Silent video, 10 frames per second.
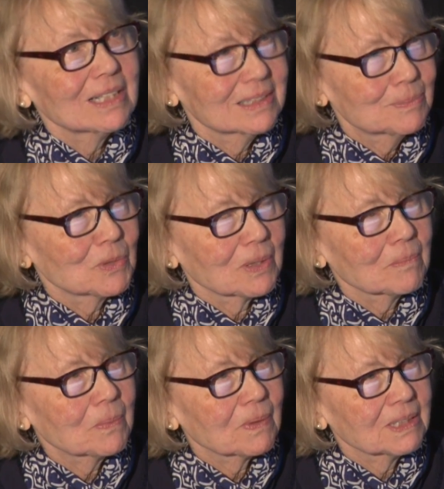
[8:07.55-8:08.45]
is more
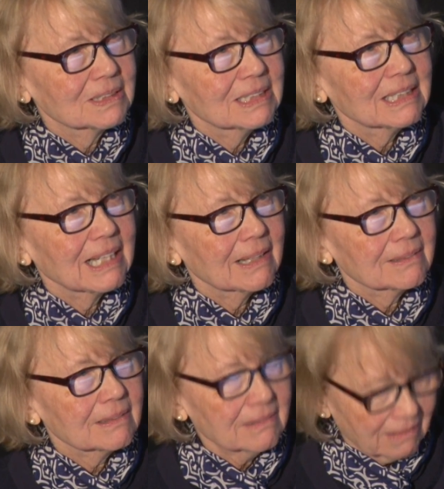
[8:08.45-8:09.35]
important than the other.